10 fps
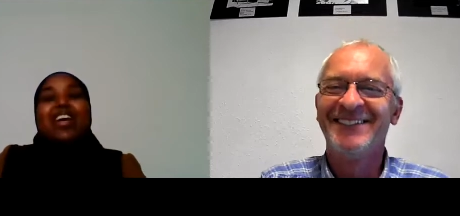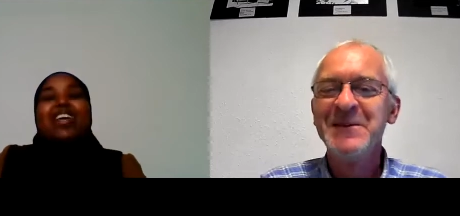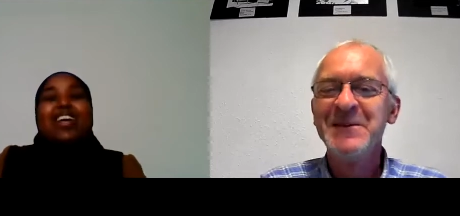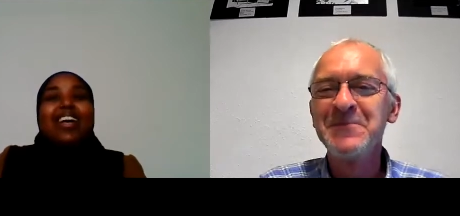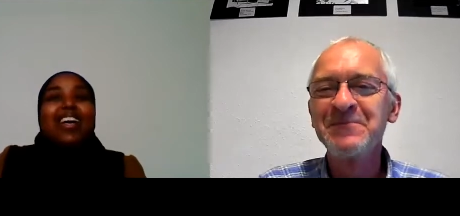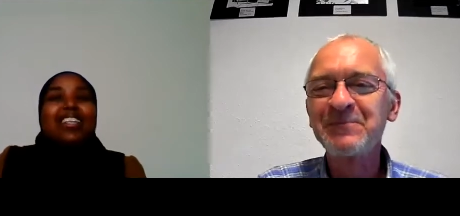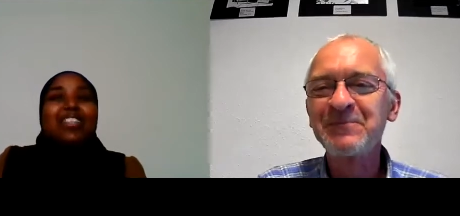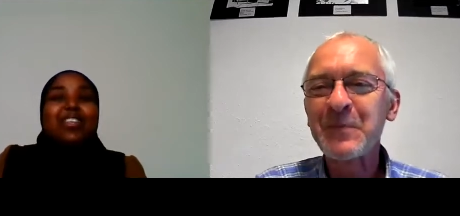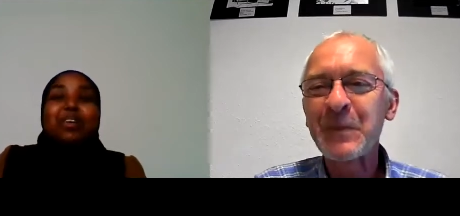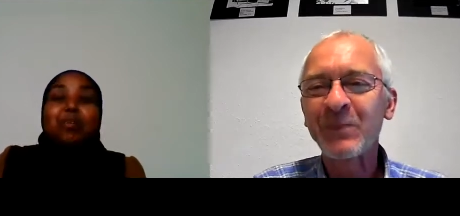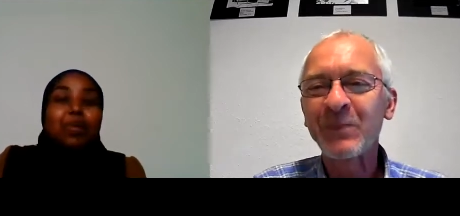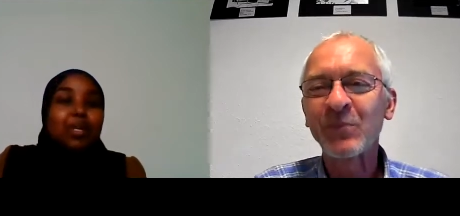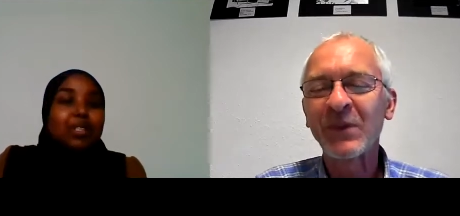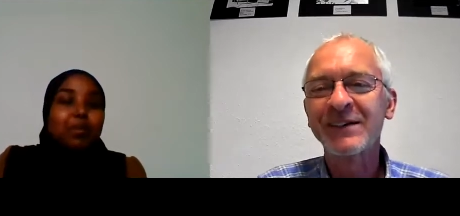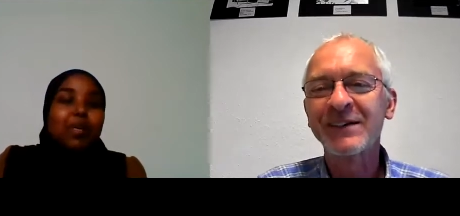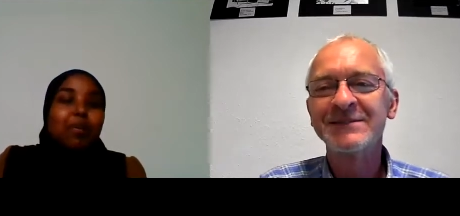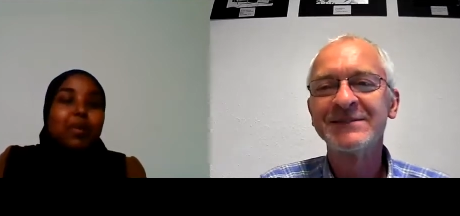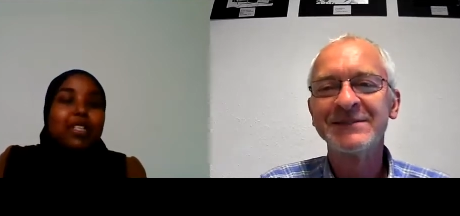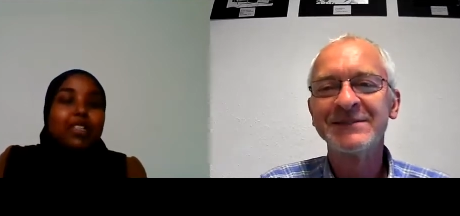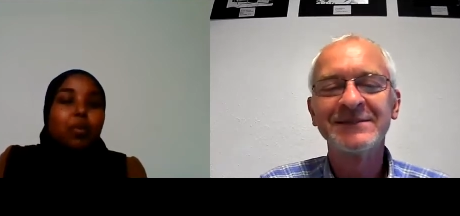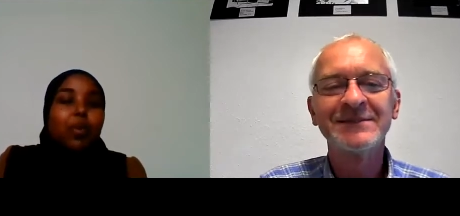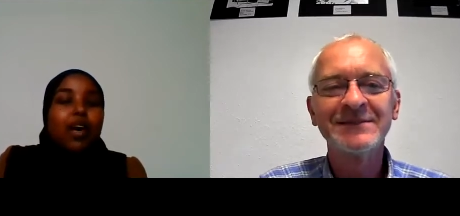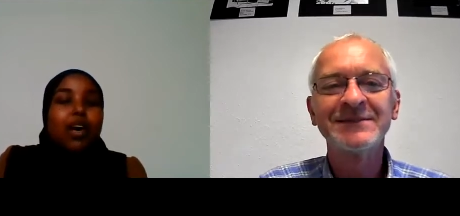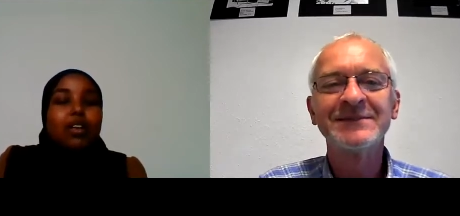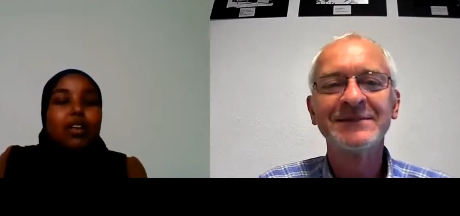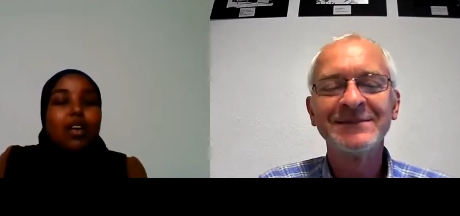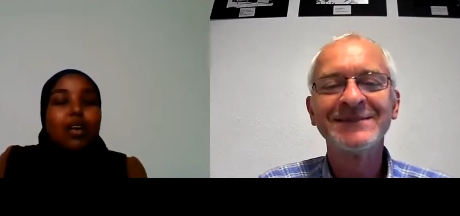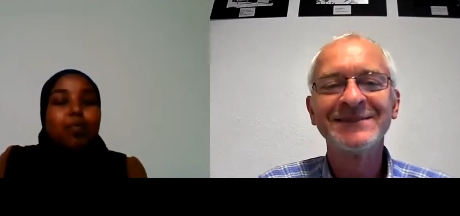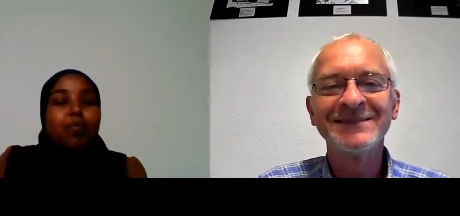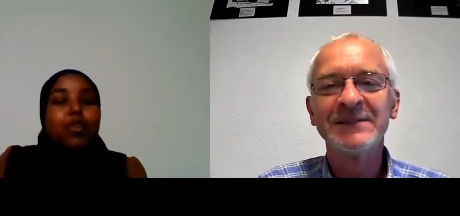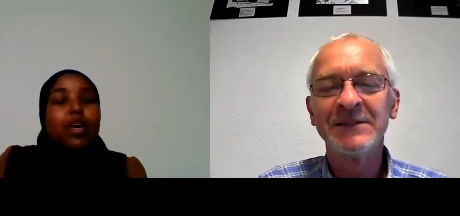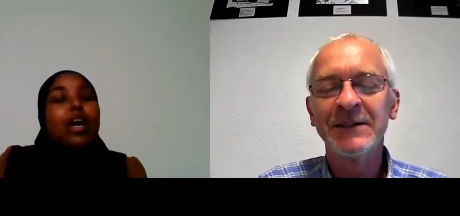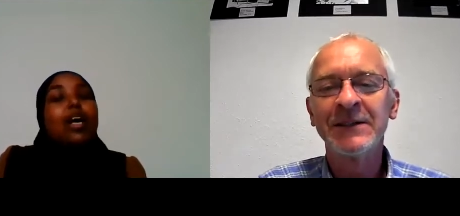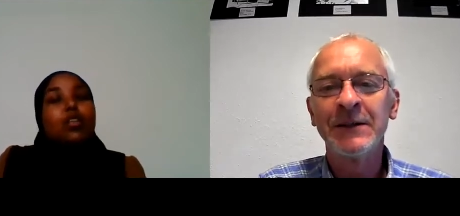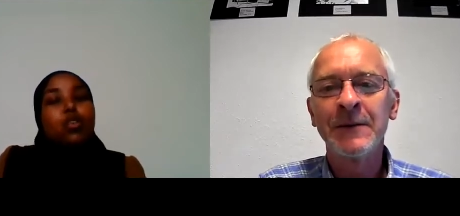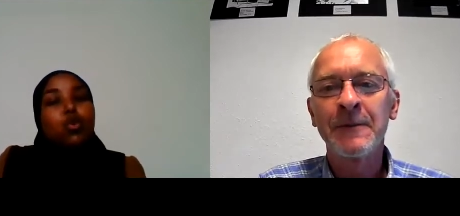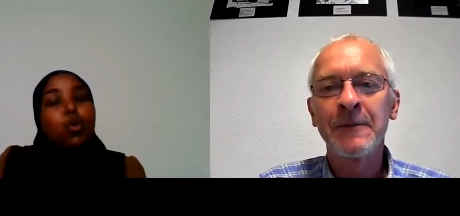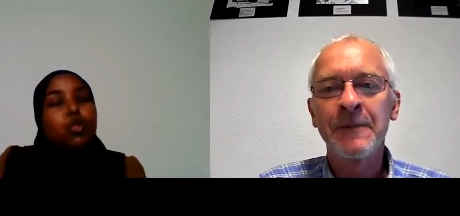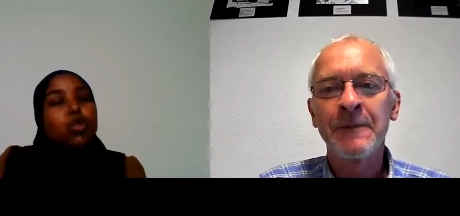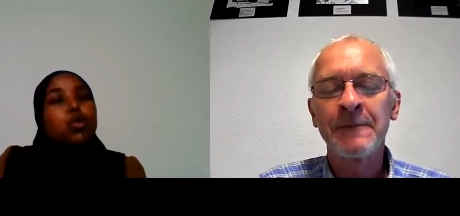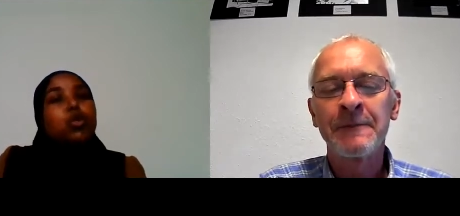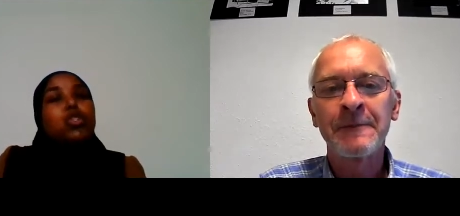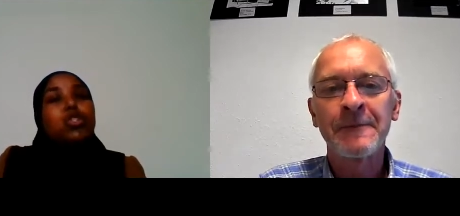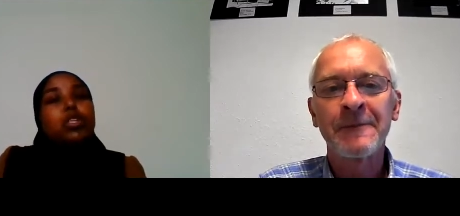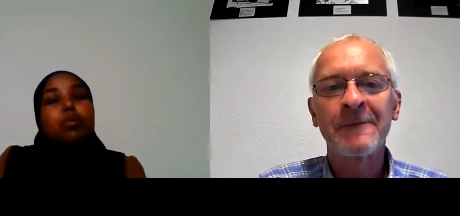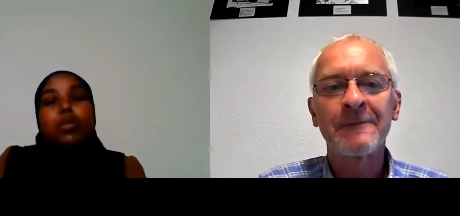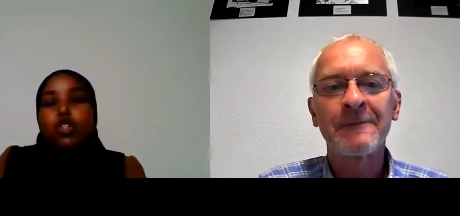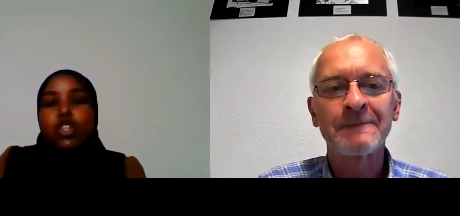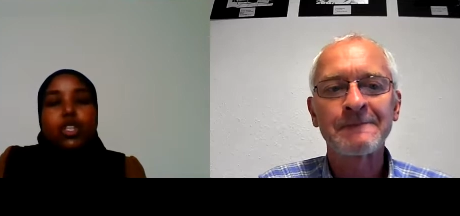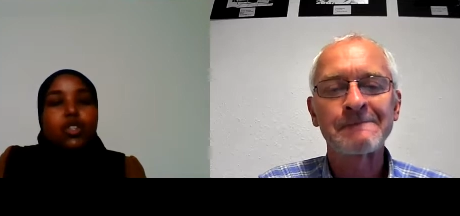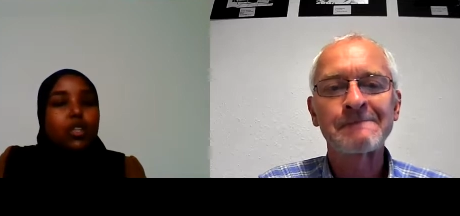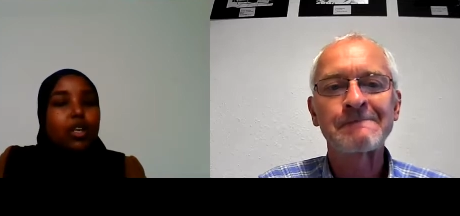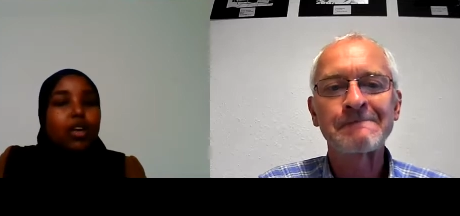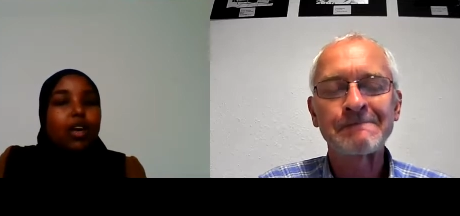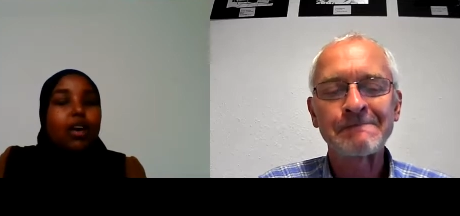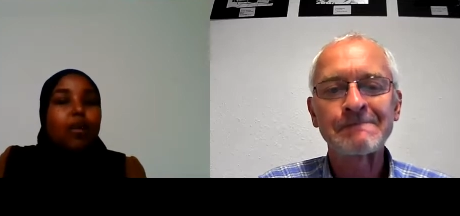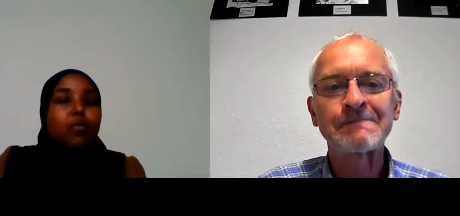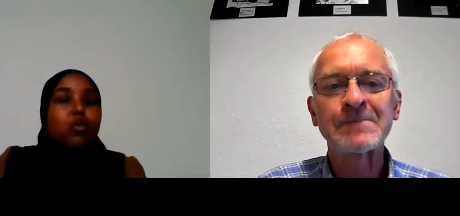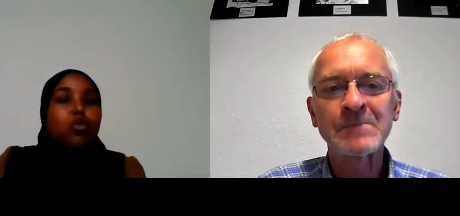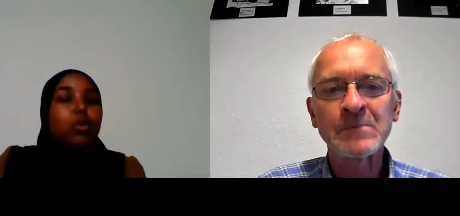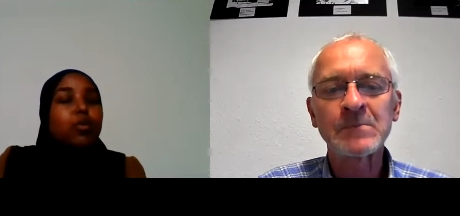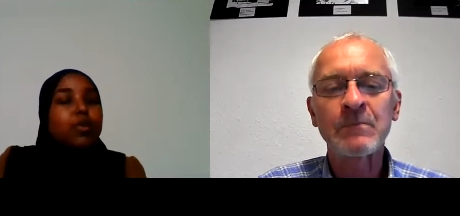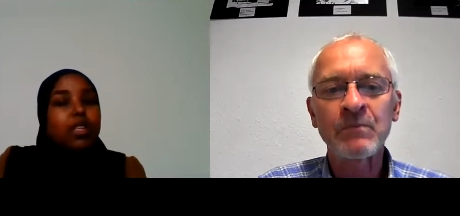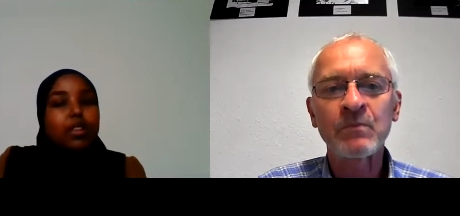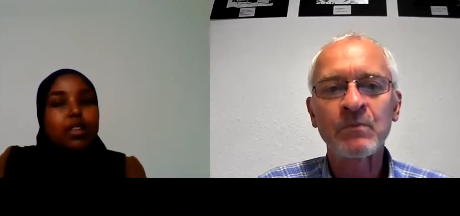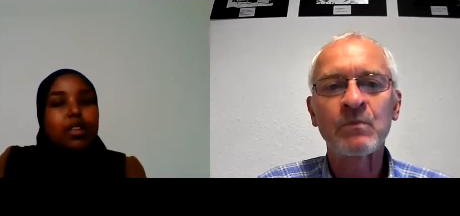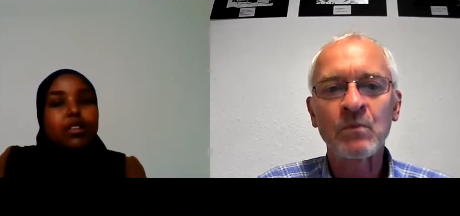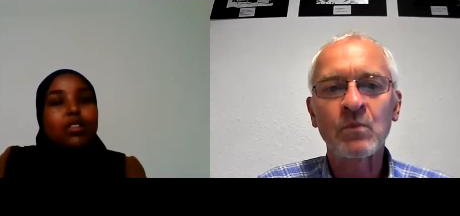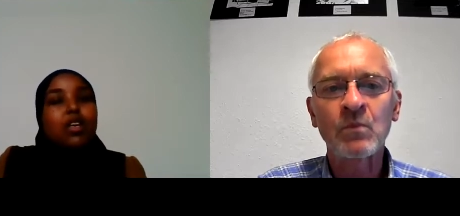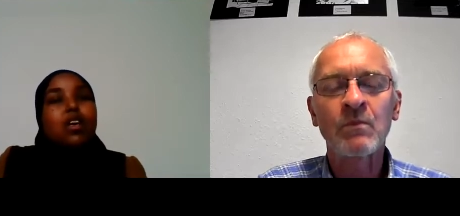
Speaker 1: yeah. So it it's been amazing. We had um, they had talks and you could see them exchanging um, stories and things.